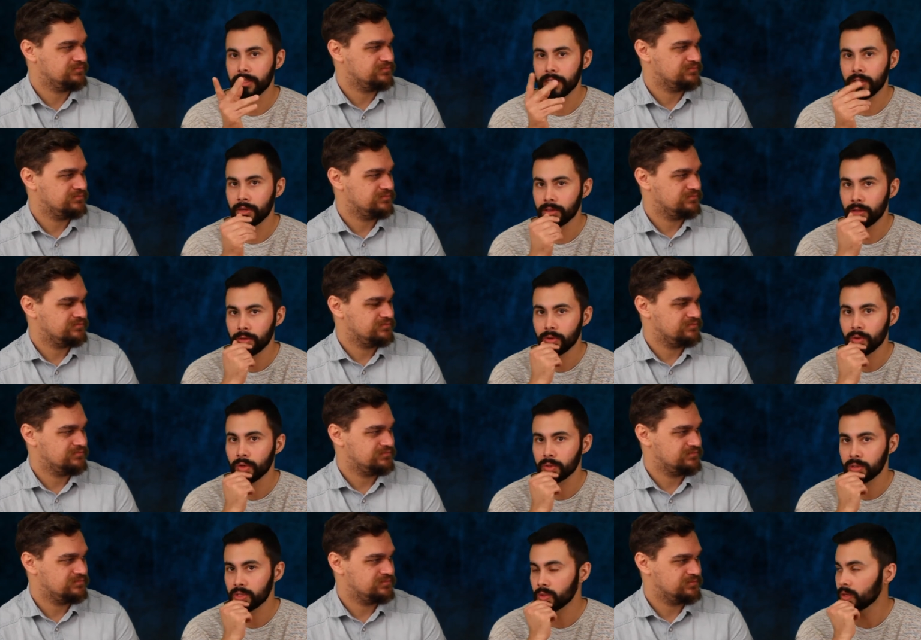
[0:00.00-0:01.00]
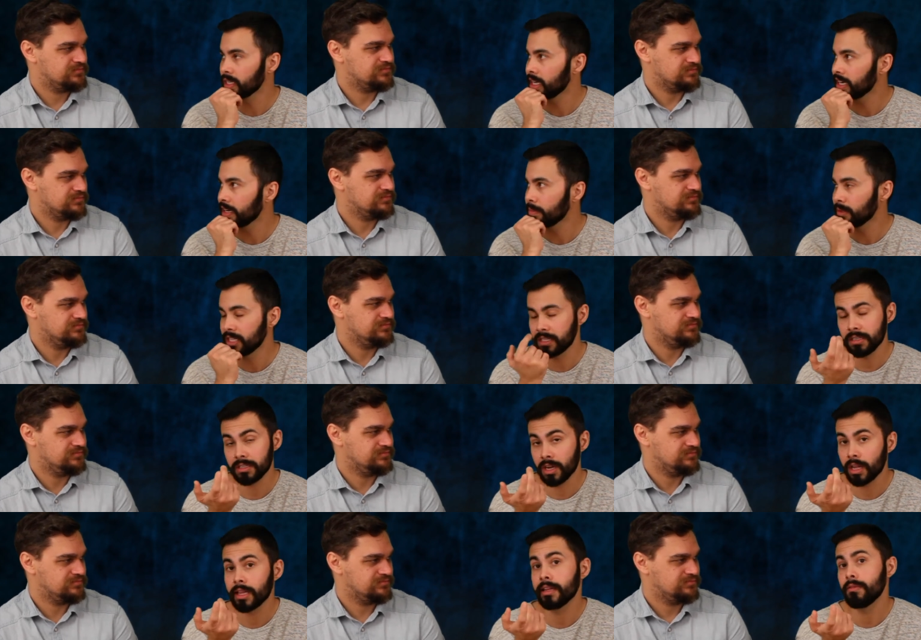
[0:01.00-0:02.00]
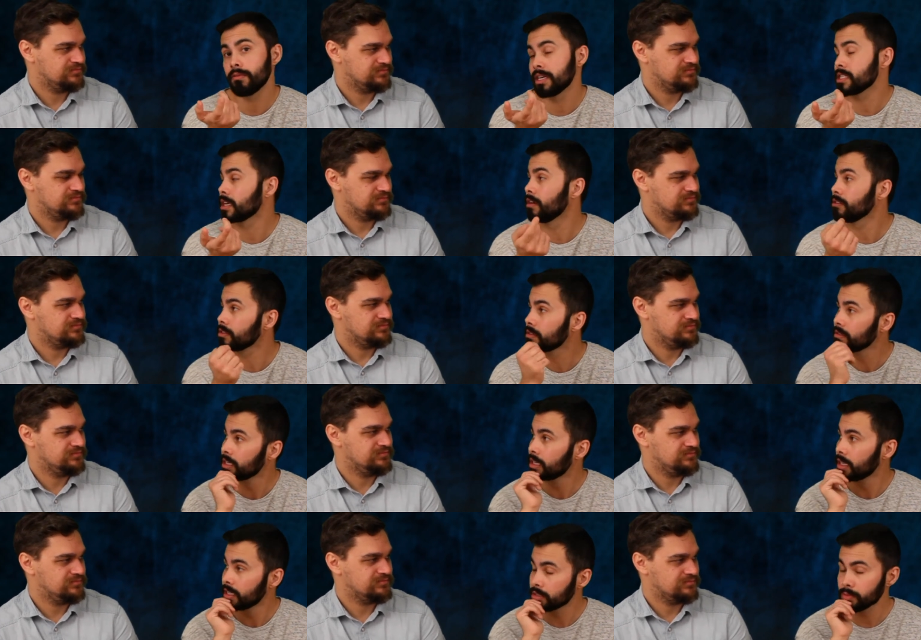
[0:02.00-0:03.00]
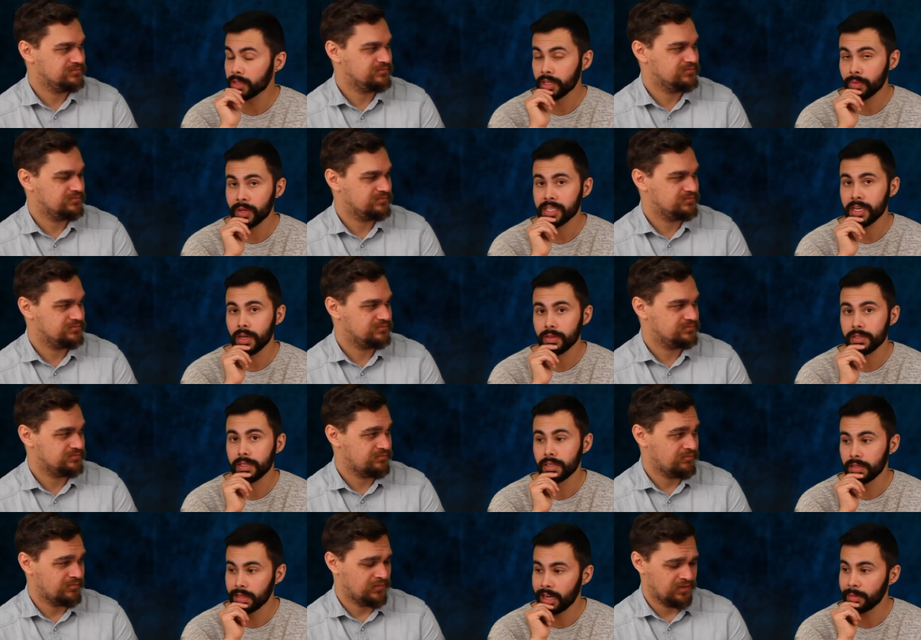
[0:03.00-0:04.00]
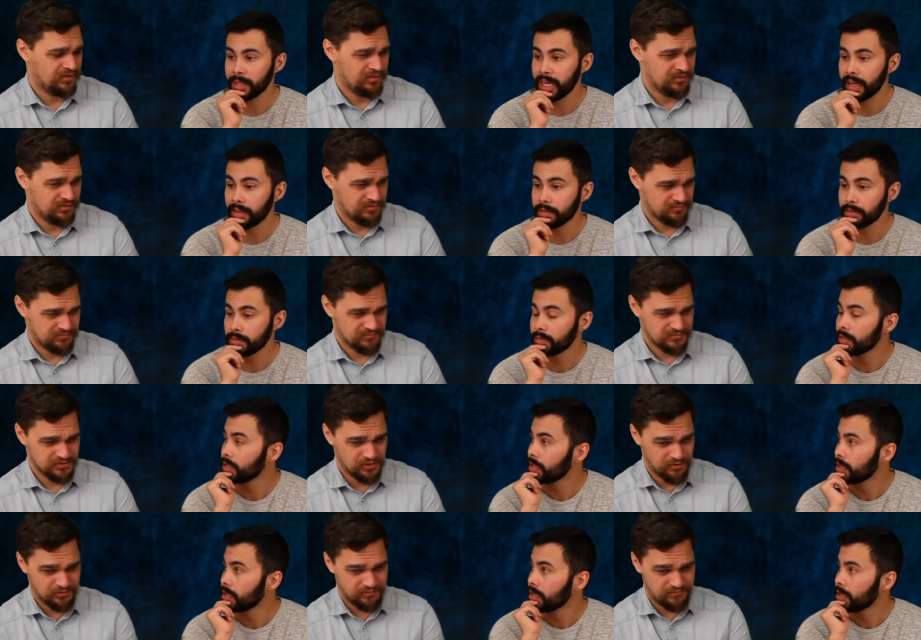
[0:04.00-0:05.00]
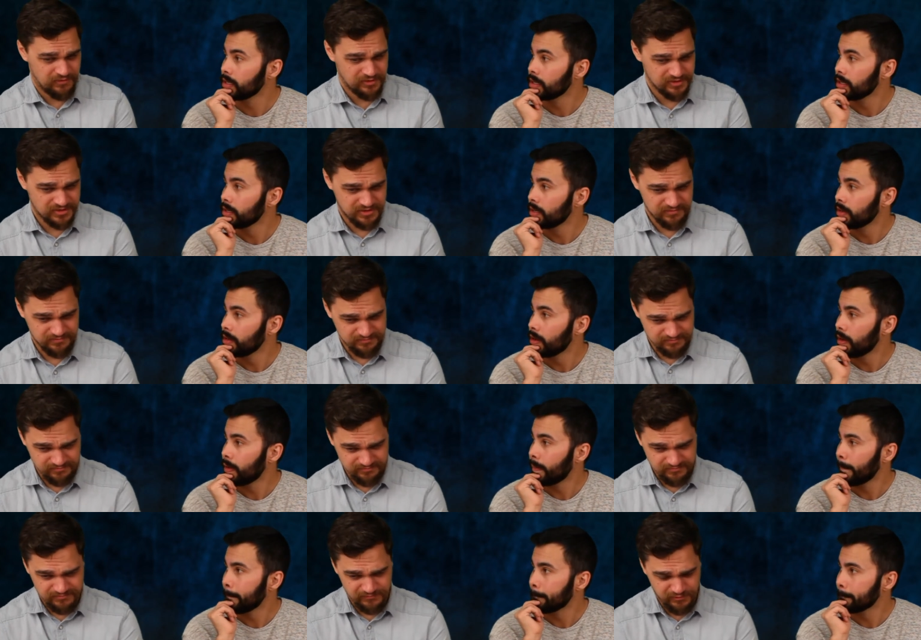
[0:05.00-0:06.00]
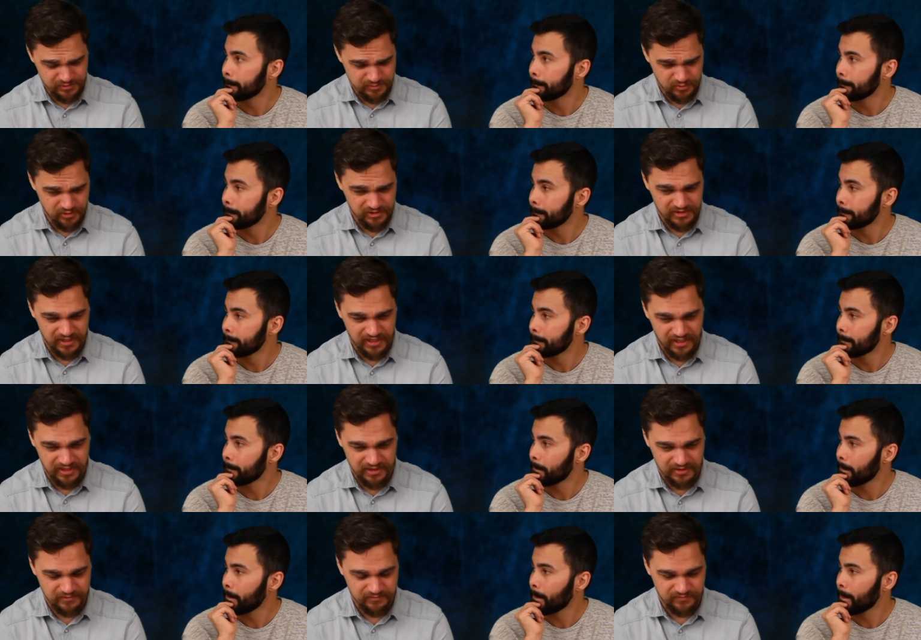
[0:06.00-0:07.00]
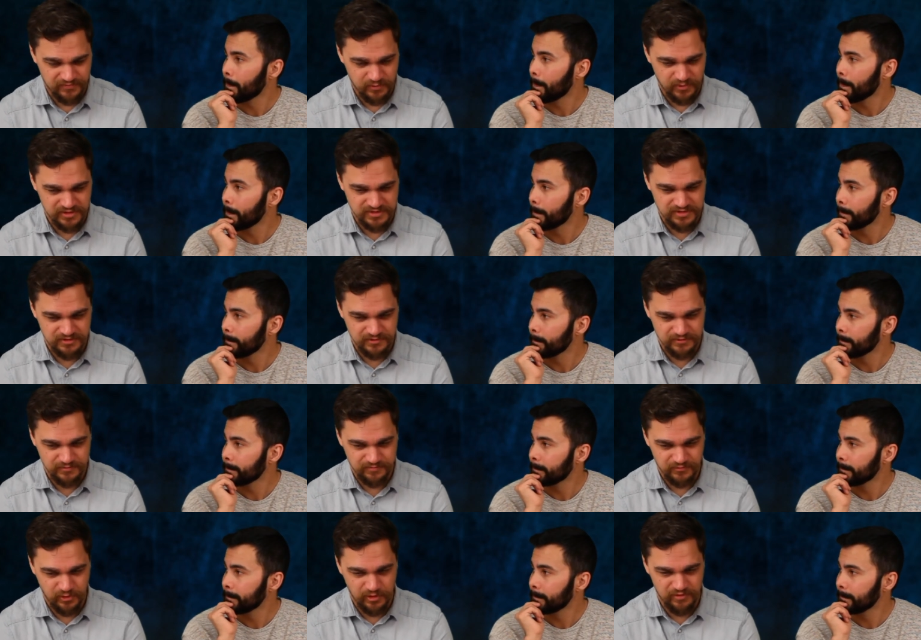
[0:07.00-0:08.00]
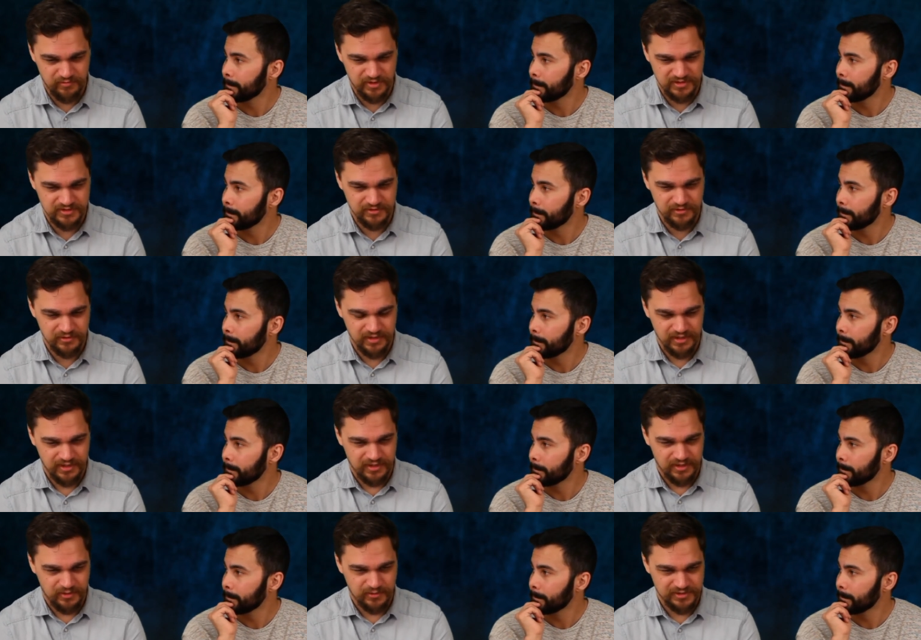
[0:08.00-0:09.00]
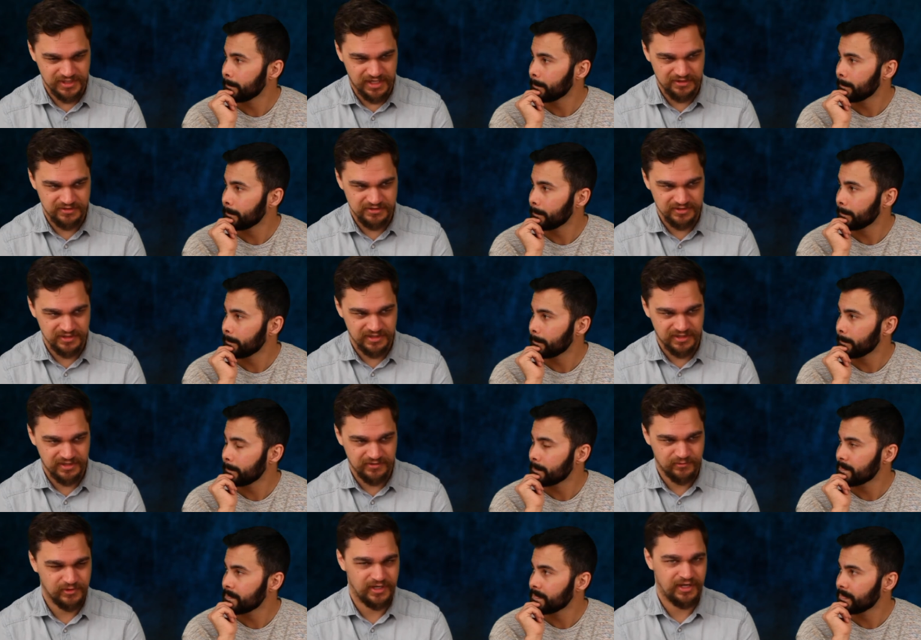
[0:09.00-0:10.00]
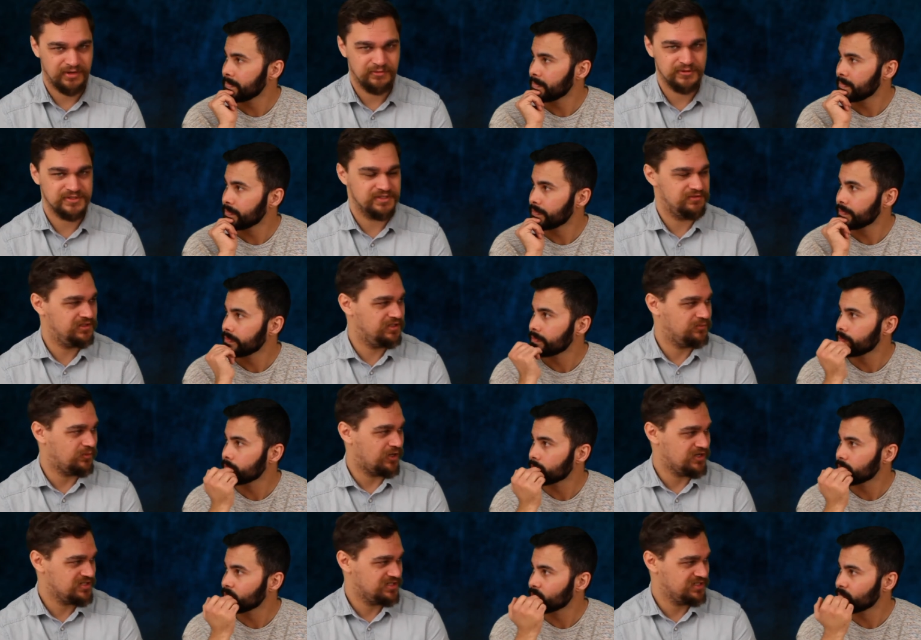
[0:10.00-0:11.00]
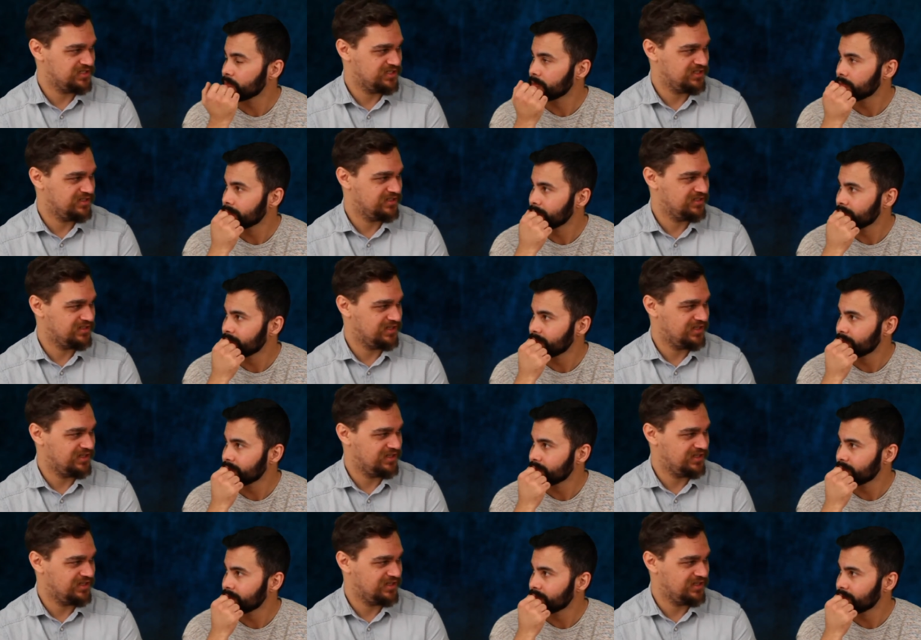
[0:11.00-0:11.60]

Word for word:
Speaker 1: You can go to the local grocery store and get it. But it's mm-hmm. a solid West Coast. Mm-hmm. It's really good West Coast IPA. So the first
Speaker 2: first brewery that I went to or have been to was actually when I was living in Washington.